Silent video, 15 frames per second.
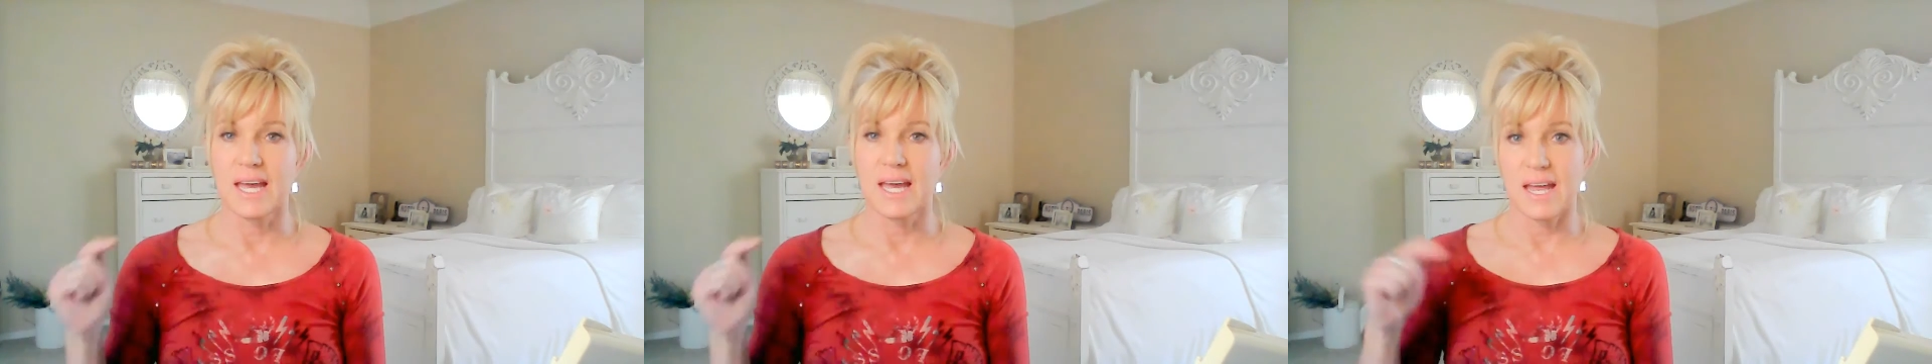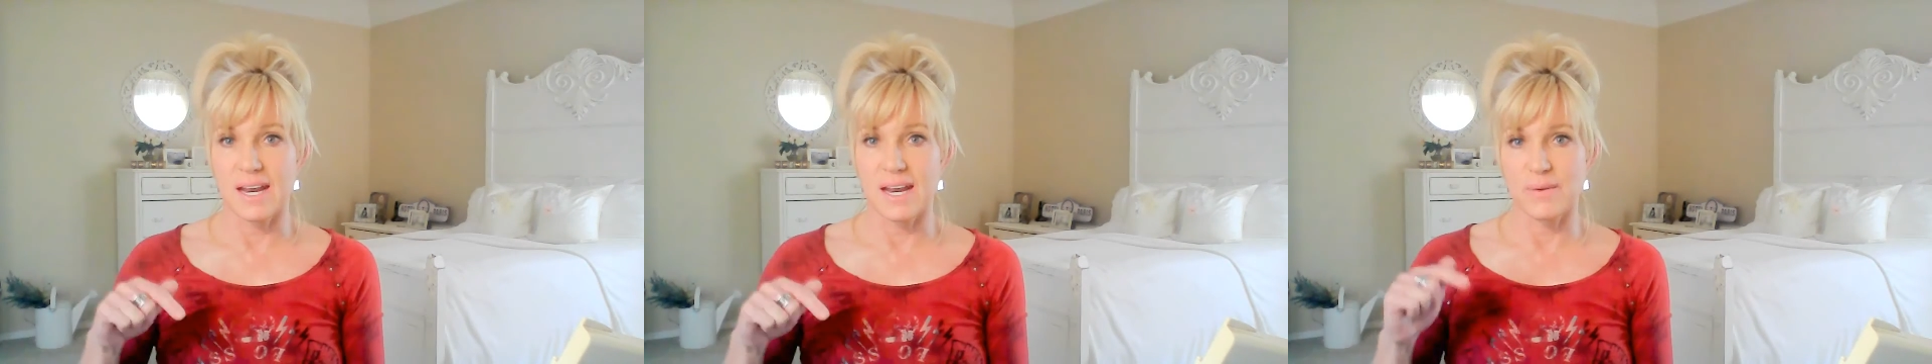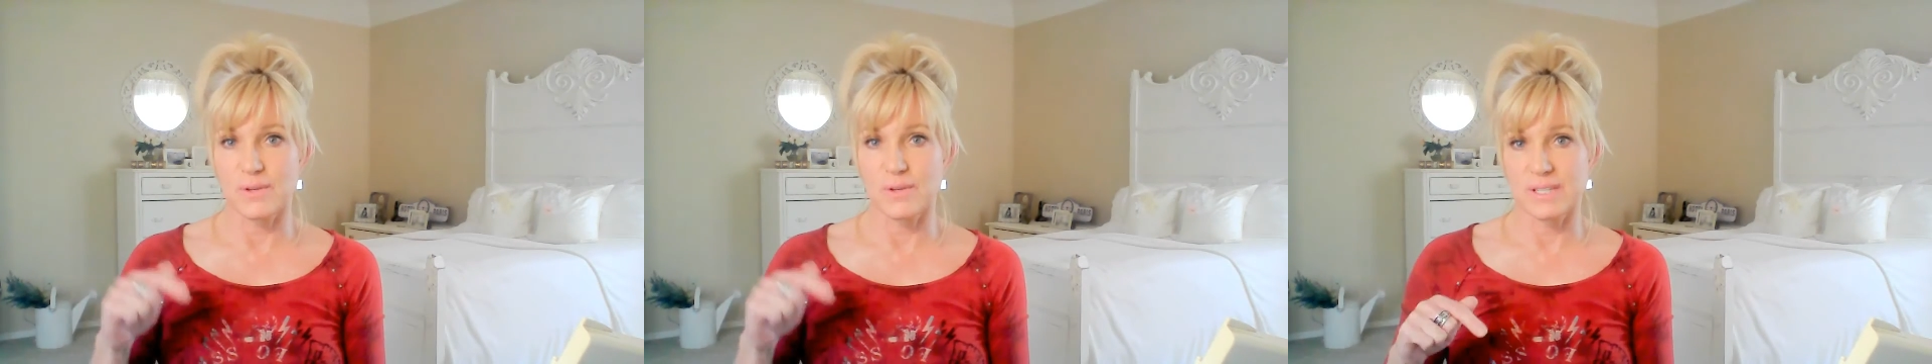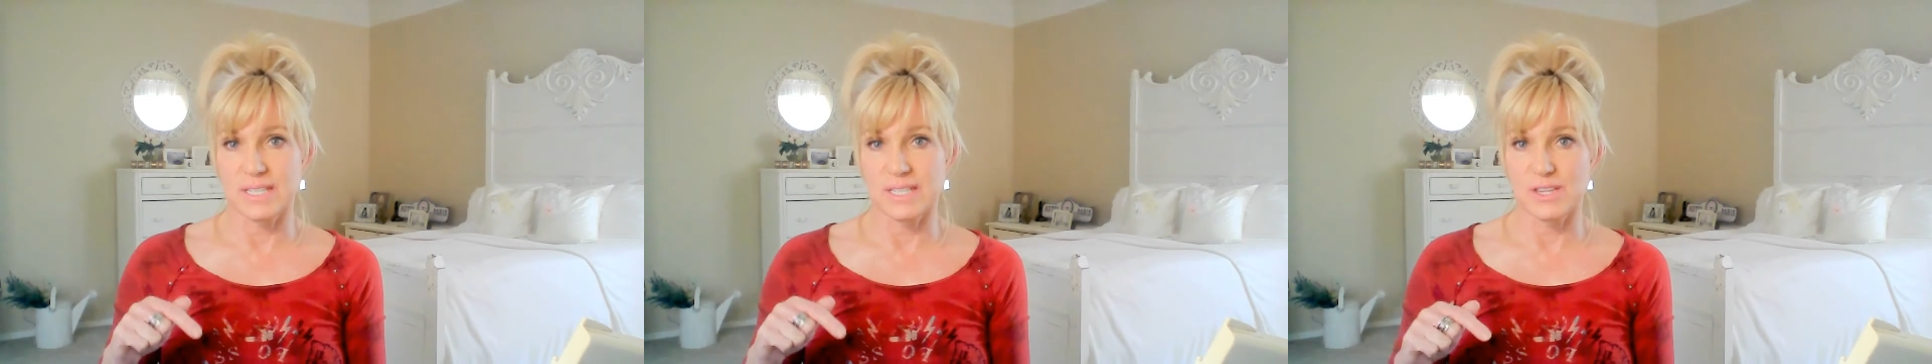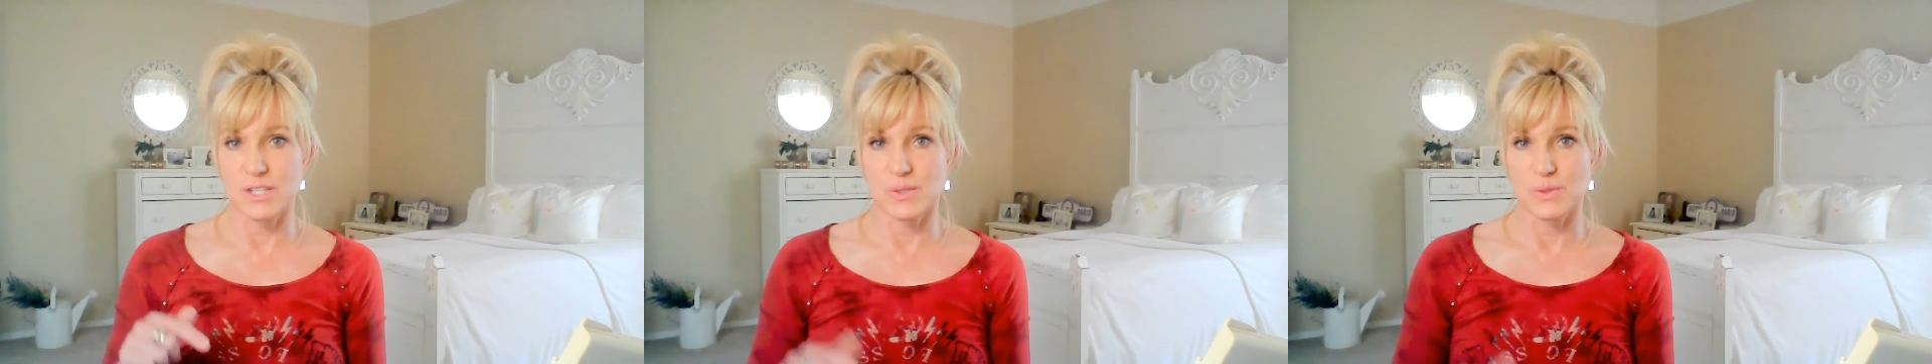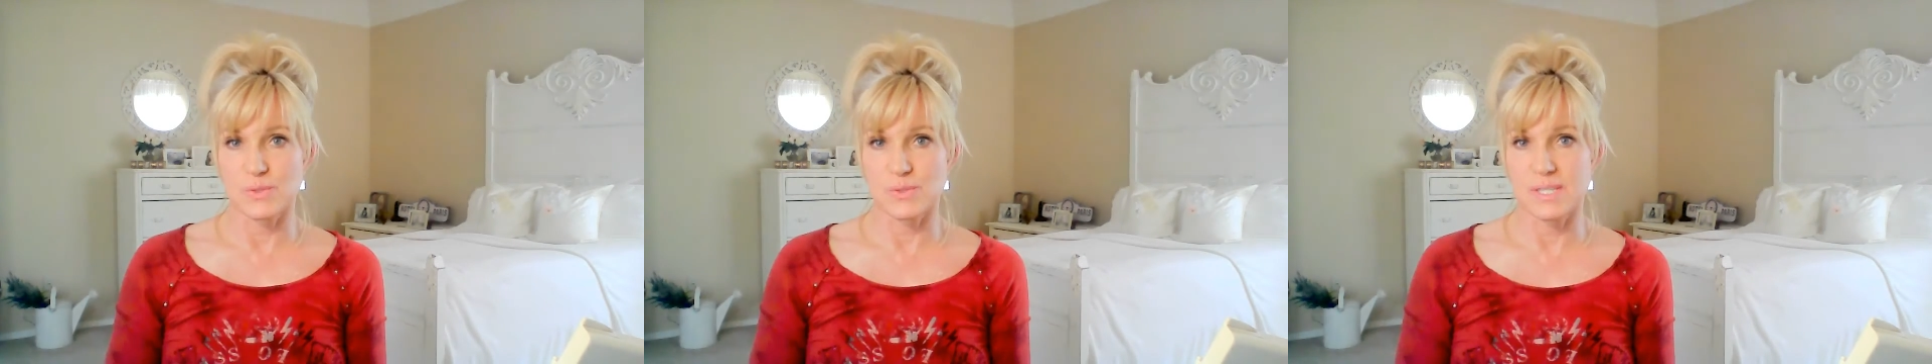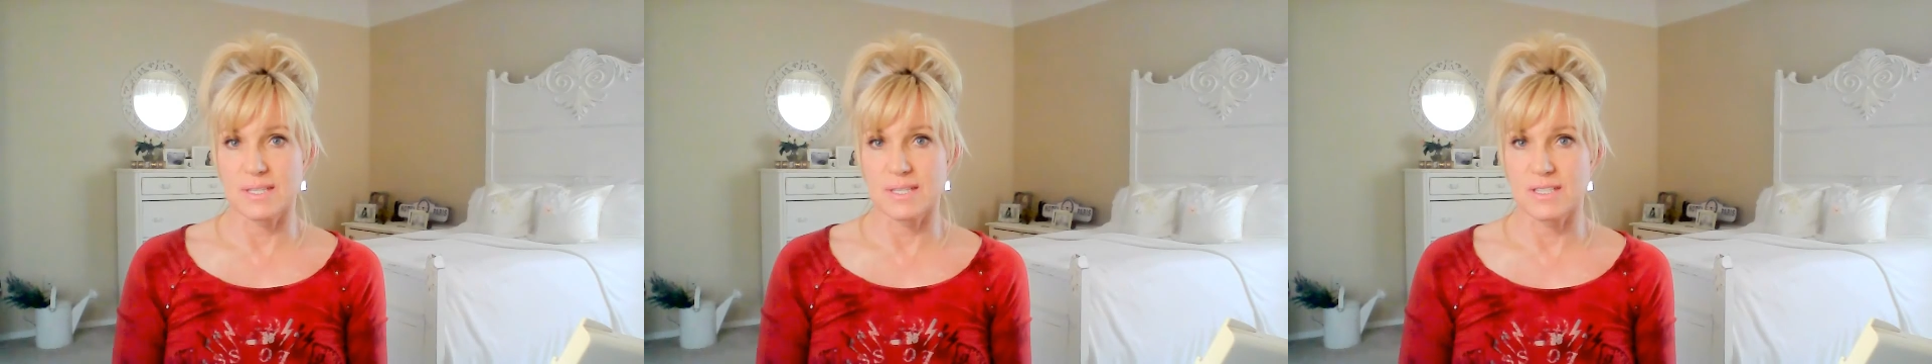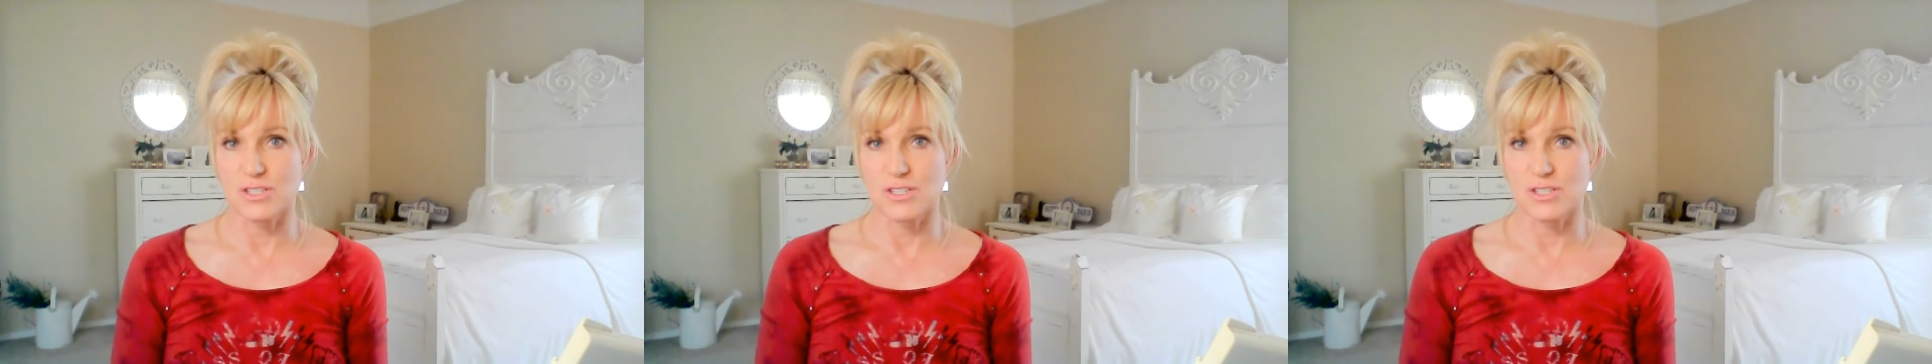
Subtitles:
And I will link those in the